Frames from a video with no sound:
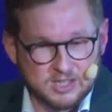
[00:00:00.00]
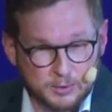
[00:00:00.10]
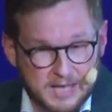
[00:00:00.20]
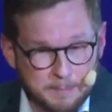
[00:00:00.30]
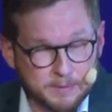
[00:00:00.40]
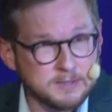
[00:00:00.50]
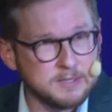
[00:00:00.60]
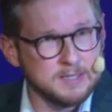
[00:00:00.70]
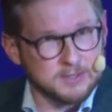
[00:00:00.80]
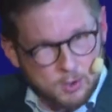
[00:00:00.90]
So, what
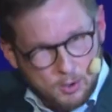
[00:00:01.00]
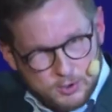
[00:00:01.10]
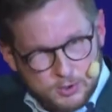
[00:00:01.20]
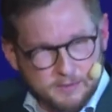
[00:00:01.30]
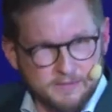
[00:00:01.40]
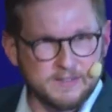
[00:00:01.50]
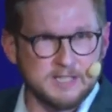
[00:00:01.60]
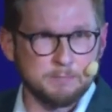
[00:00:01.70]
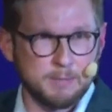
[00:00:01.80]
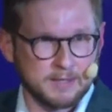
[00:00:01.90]
happens here is also a
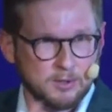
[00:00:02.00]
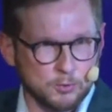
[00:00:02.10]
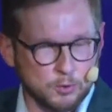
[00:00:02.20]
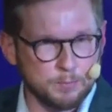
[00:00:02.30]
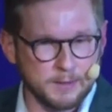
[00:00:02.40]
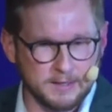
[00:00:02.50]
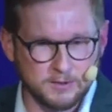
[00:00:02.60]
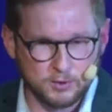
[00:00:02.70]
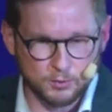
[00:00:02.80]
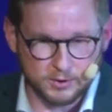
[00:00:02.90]
feedback loop
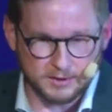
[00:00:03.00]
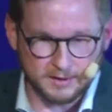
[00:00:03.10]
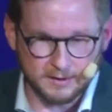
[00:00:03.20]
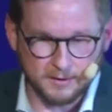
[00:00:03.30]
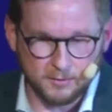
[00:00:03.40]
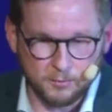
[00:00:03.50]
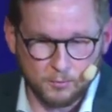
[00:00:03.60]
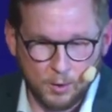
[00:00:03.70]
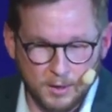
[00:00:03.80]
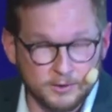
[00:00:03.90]
into the uh,
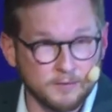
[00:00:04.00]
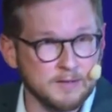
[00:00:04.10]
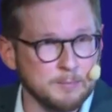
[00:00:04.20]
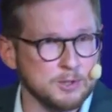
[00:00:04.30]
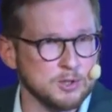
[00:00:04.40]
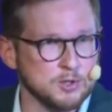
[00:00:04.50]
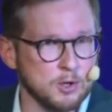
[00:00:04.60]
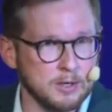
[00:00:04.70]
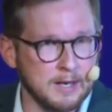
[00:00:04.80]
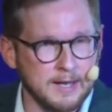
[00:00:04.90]
world of images
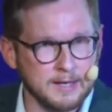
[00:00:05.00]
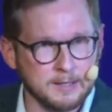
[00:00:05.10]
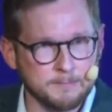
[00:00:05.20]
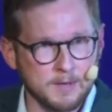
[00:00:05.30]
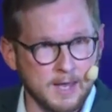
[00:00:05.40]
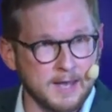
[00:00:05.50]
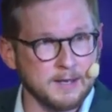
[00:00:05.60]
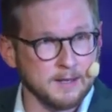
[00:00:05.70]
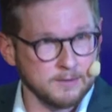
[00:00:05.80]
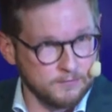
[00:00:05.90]
online,
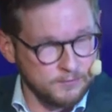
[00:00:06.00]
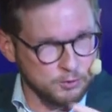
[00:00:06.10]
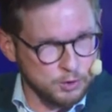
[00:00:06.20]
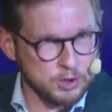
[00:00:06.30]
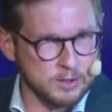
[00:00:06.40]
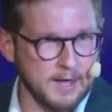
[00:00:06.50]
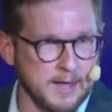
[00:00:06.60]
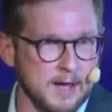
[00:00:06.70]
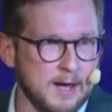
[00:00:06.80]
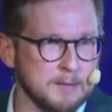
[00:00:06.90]
and future
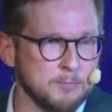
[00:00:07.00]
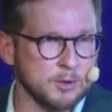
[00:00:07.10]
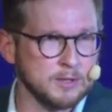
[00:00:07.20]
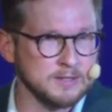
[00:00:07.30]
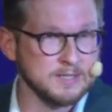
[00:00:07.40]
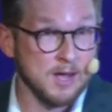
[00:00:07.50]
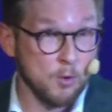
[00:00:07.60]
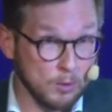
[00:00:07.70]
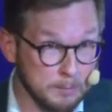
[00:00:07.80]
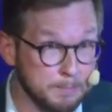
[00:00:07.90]
AI models
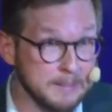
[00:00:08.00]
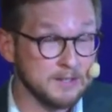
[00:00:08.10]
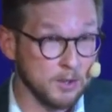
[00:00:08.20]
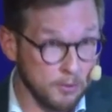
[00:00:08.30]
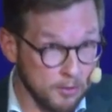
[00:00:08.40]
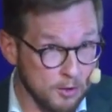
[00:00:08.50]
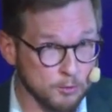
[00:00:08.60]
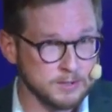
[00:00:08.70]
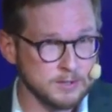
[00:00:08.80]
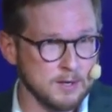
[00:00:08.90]
will build on
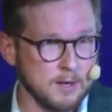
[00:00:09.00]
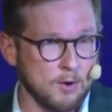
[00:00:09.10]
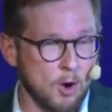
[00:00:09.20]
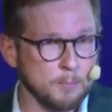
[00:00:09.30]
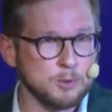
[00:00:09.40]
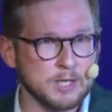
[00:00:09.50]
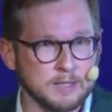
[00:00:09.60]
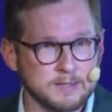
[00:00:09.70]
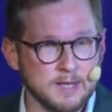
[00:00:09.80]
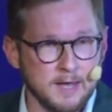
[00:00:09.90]
those
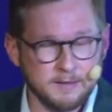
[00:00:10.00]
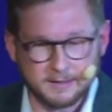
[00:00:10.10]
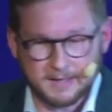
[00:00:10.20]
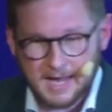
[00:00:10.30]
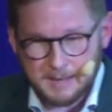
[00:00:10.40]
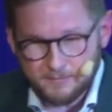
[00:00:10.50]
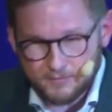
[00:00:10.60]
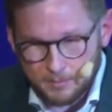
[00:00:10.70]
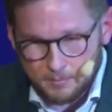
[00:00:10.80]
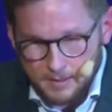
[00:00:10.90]
objects that came
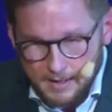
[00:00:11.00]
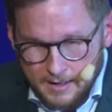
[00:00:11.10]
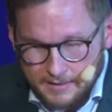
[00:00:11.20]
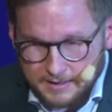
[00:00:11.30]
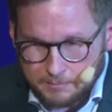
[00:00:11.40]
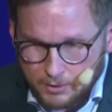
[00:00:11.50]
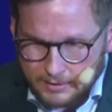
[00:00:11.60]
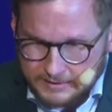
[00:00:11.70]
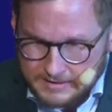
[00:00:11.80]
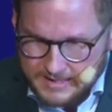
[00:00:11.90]
from that
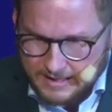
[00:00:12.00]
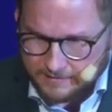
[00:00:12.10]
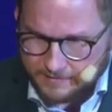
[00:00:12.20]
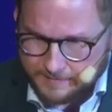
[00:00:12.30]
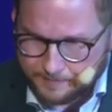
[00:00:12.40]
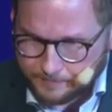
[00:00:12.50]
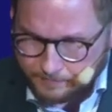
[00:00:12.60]
model itself.